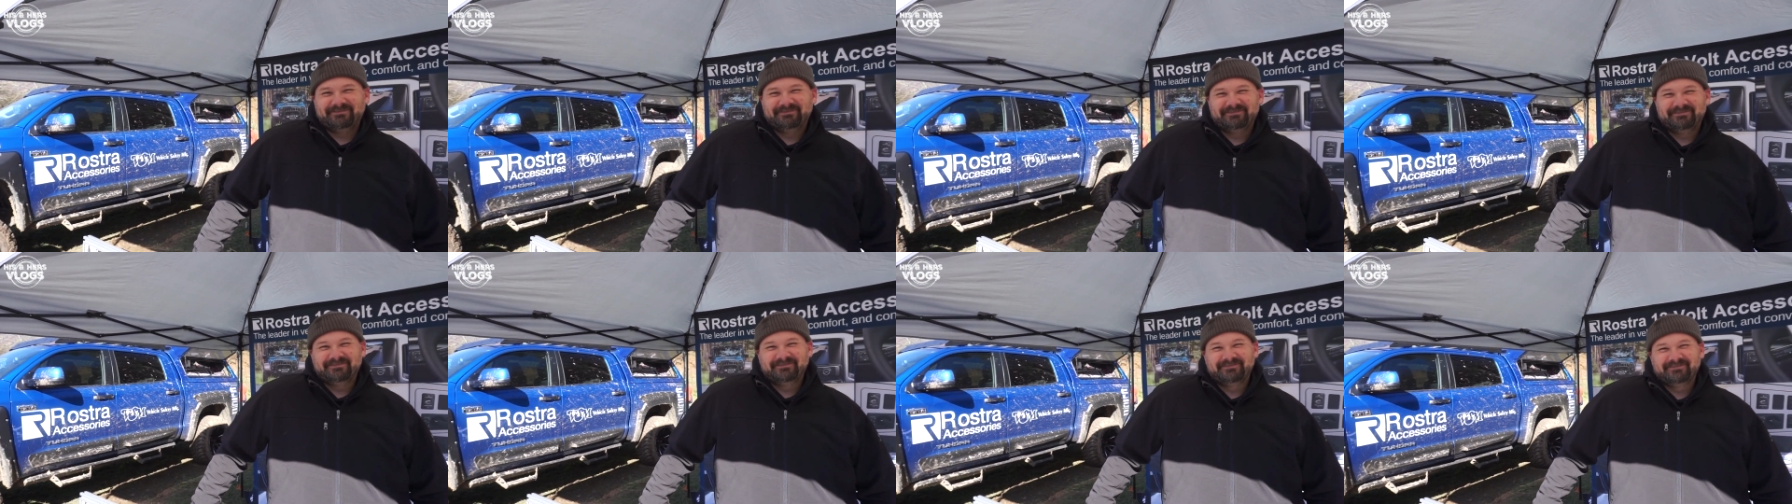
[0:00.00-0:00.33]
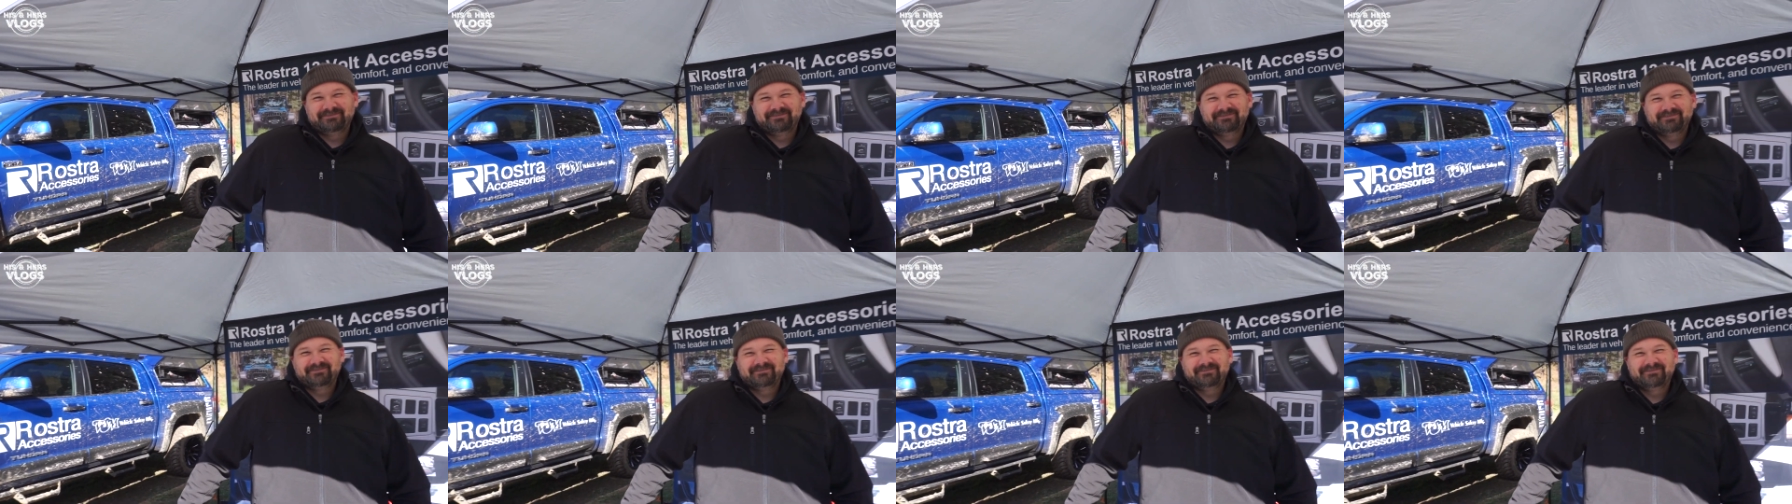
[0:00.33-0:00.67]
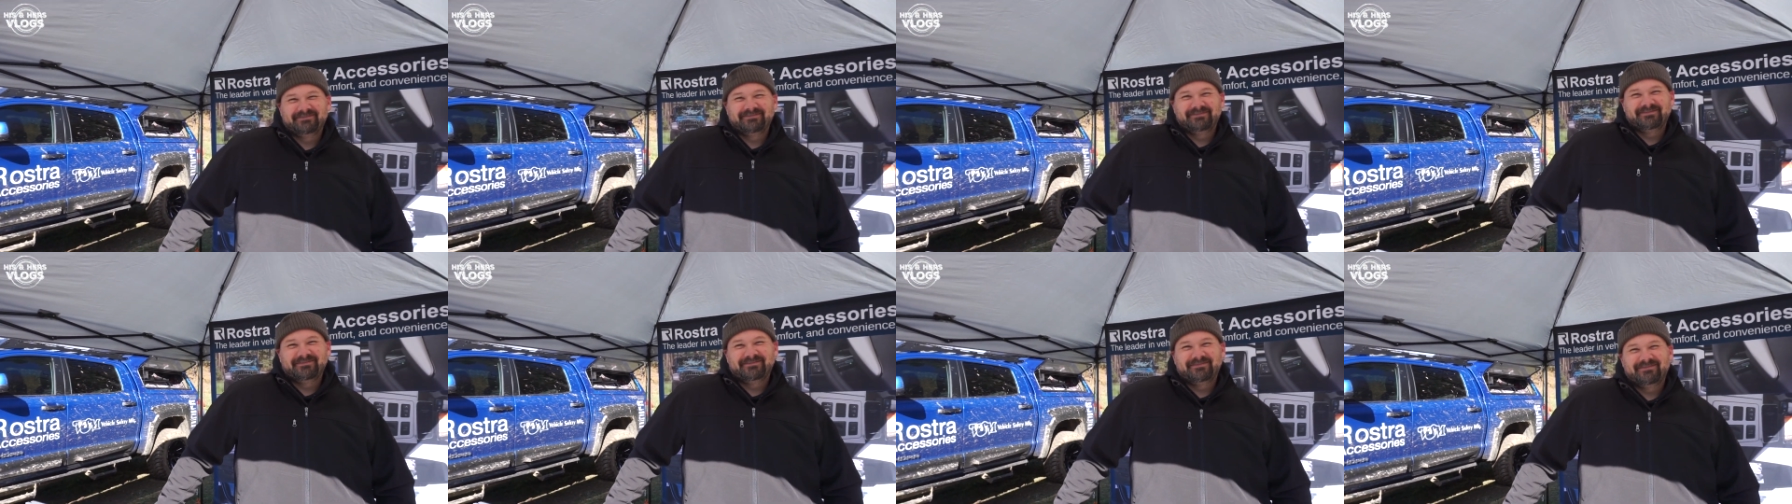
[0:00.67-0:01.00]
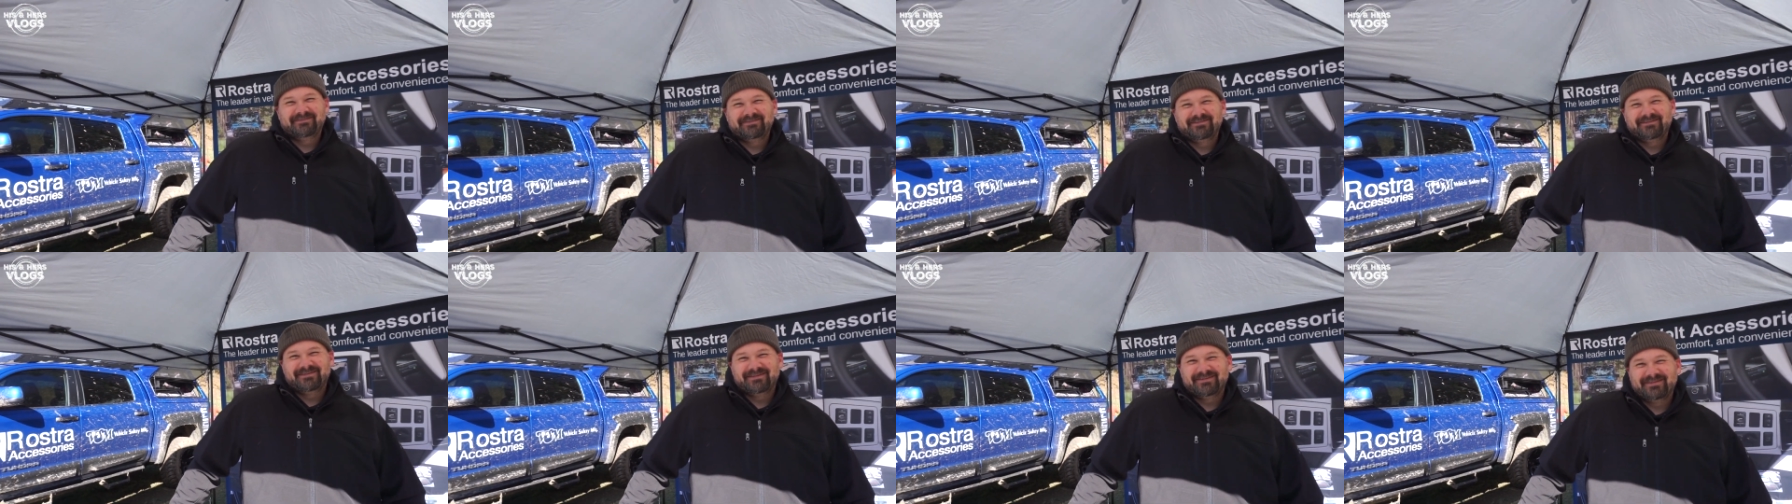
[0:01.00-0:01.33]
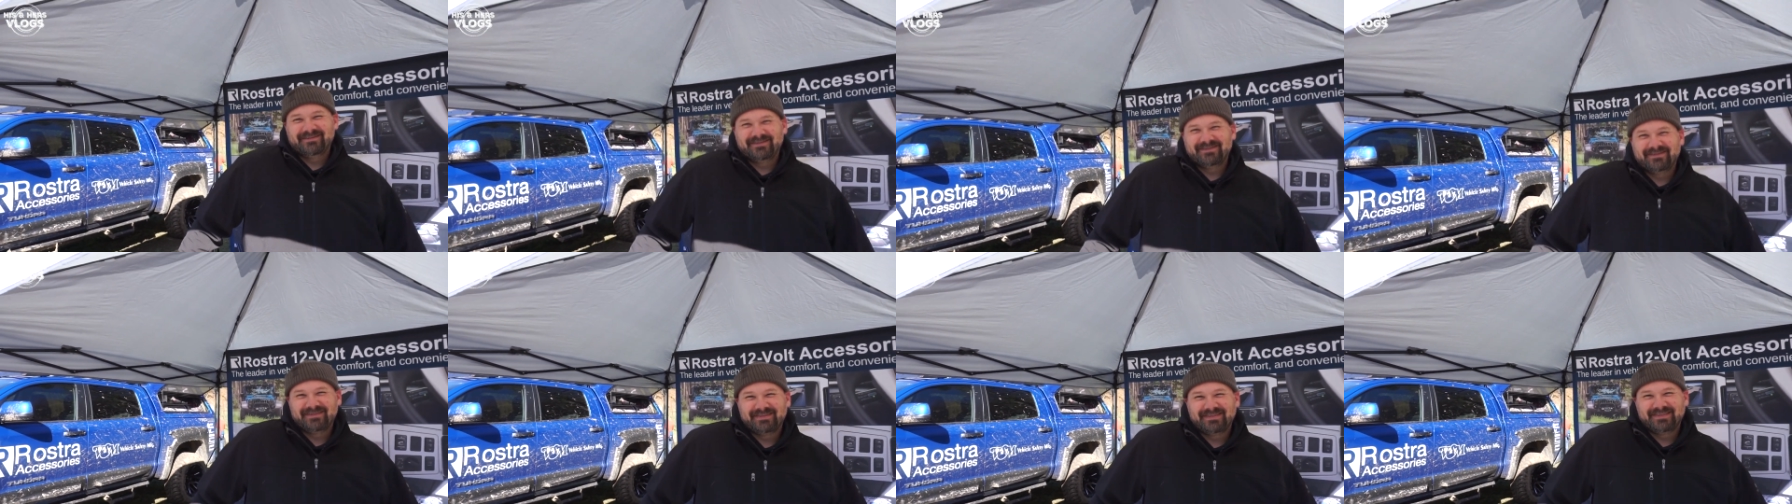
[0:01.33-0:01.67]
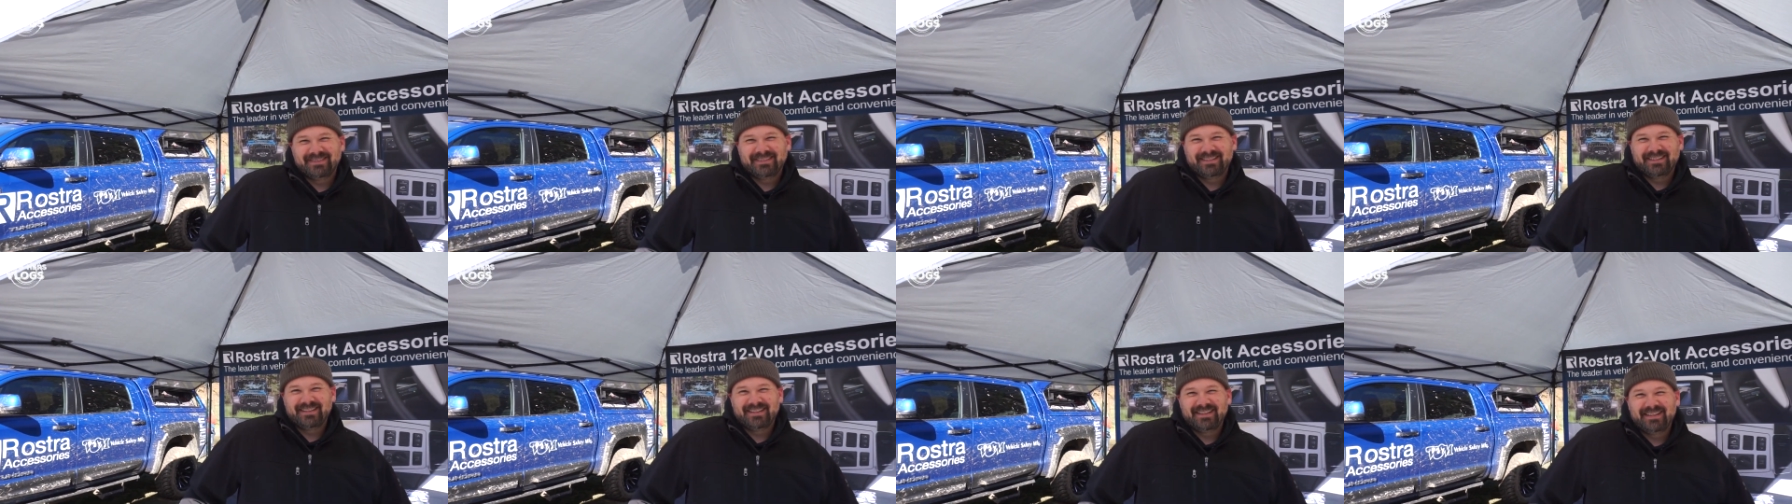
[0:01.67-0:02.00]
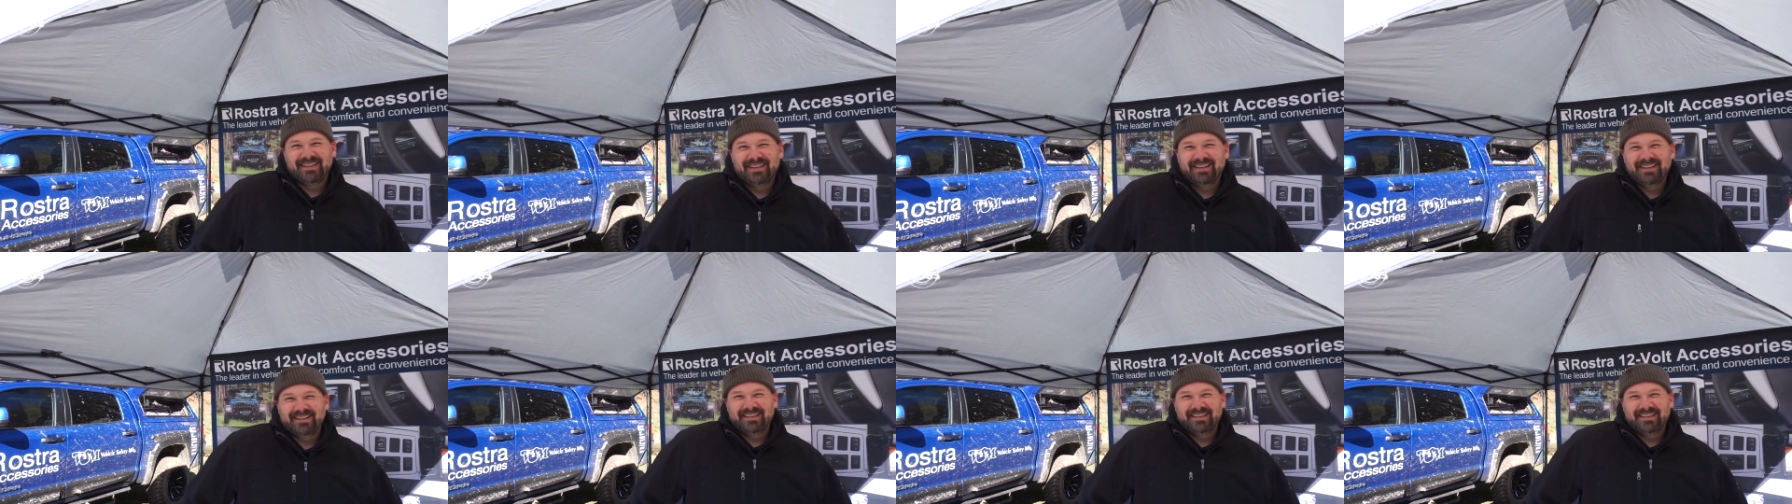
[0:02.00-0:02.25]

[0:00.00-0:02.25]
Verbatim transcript: and I can see in the shadow, so we're good.